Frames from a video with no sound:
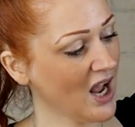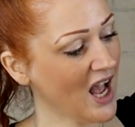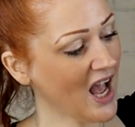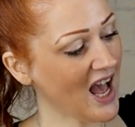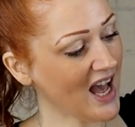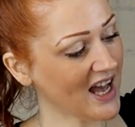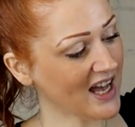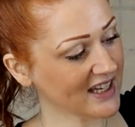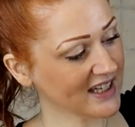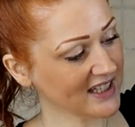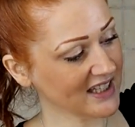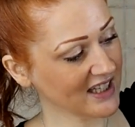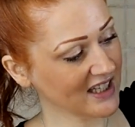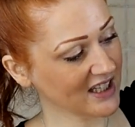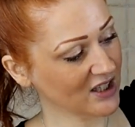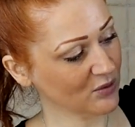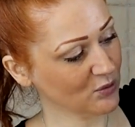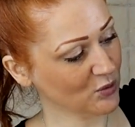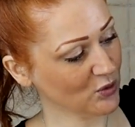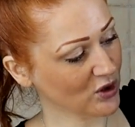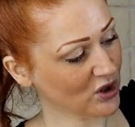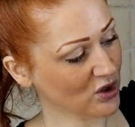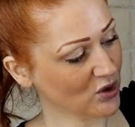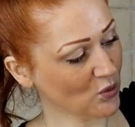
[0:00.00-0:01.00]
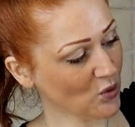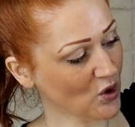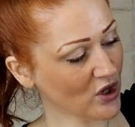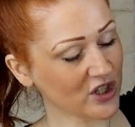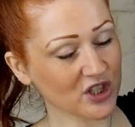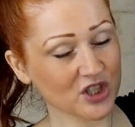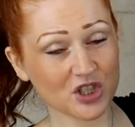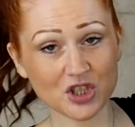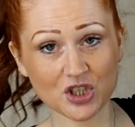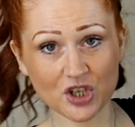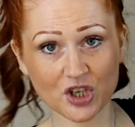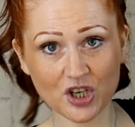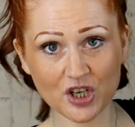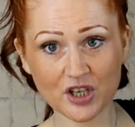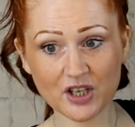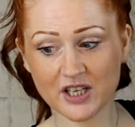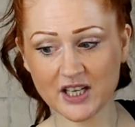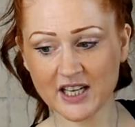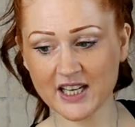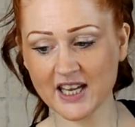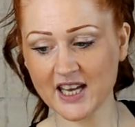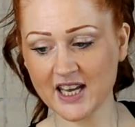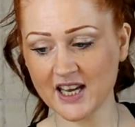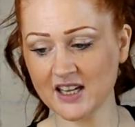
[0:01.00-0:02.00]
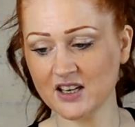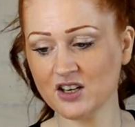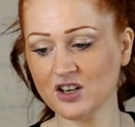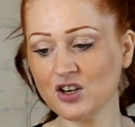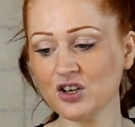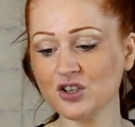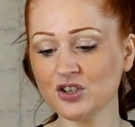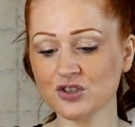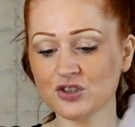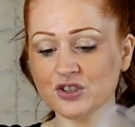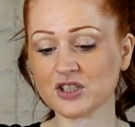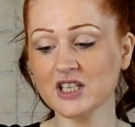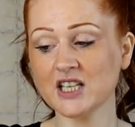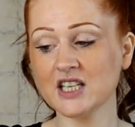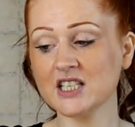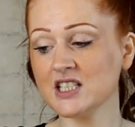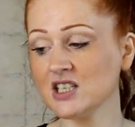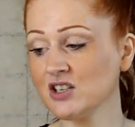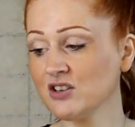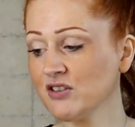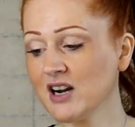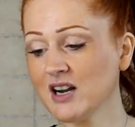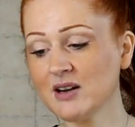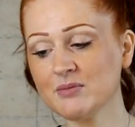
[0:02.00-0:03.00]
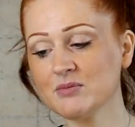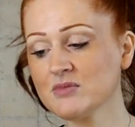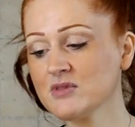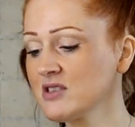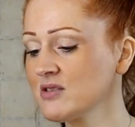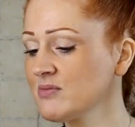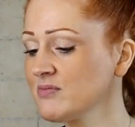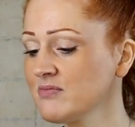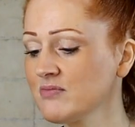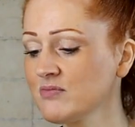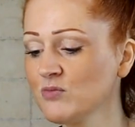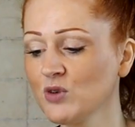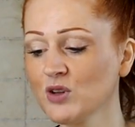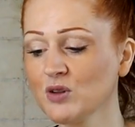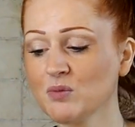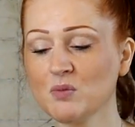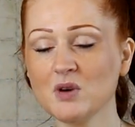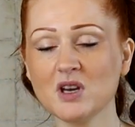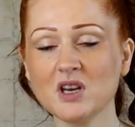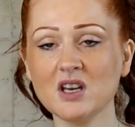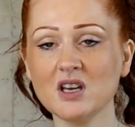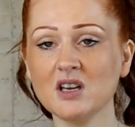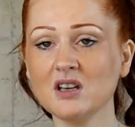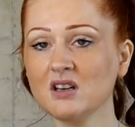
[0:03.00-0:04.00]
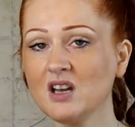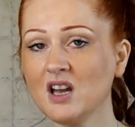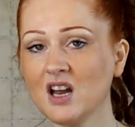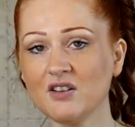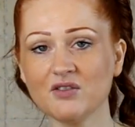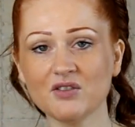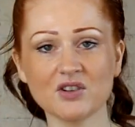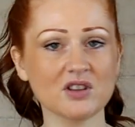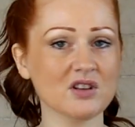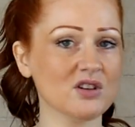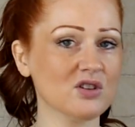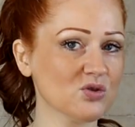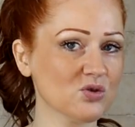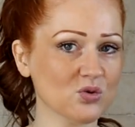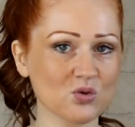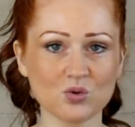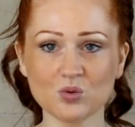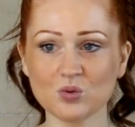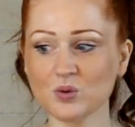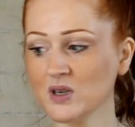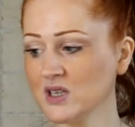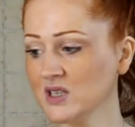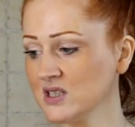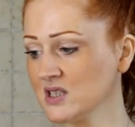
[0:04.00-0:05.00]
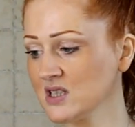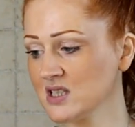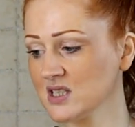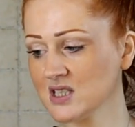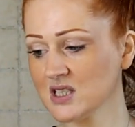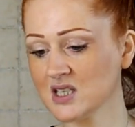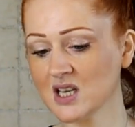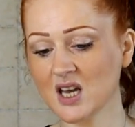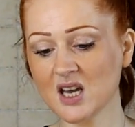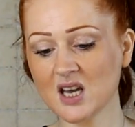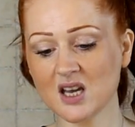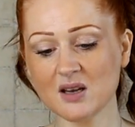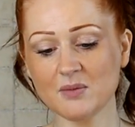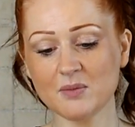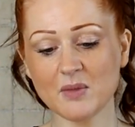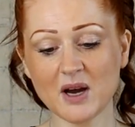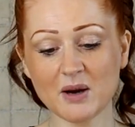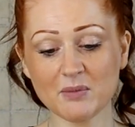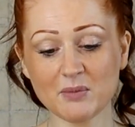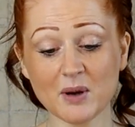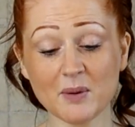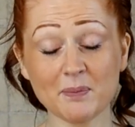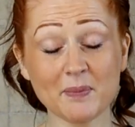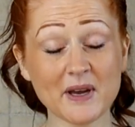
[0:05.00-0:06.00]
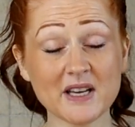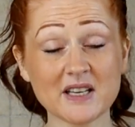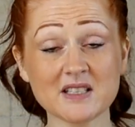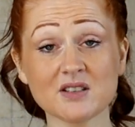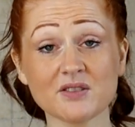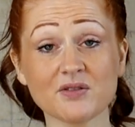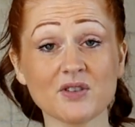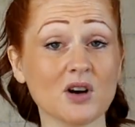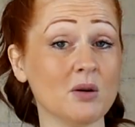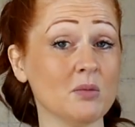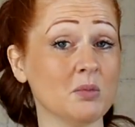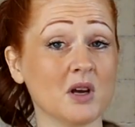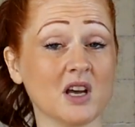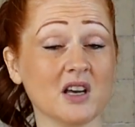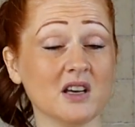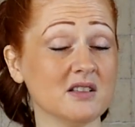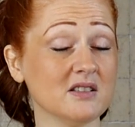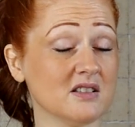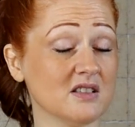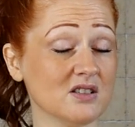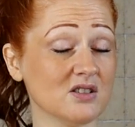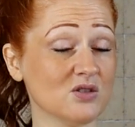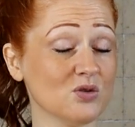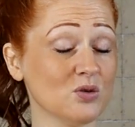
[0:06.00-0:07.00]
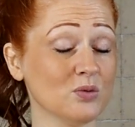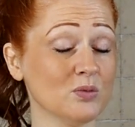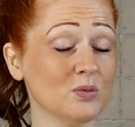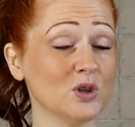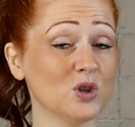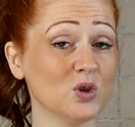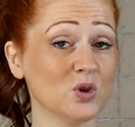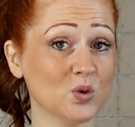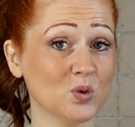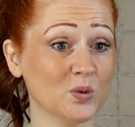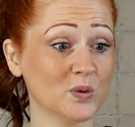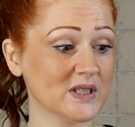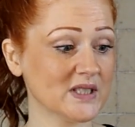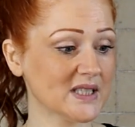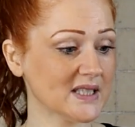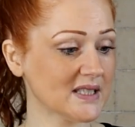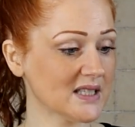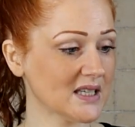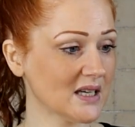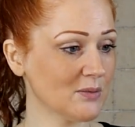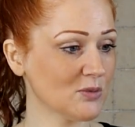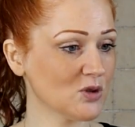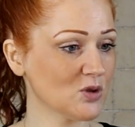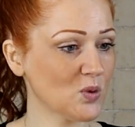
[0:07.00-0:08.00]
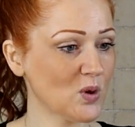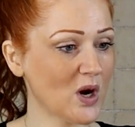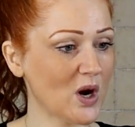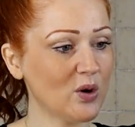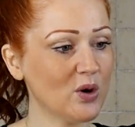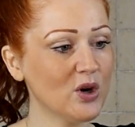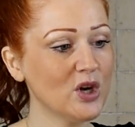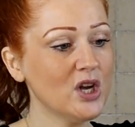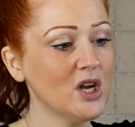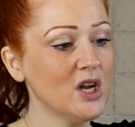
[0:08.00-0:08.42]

And in with the white sugar, again 180 grams. With me, everything's always the same, and my base of cupcakes is normally always the same as well.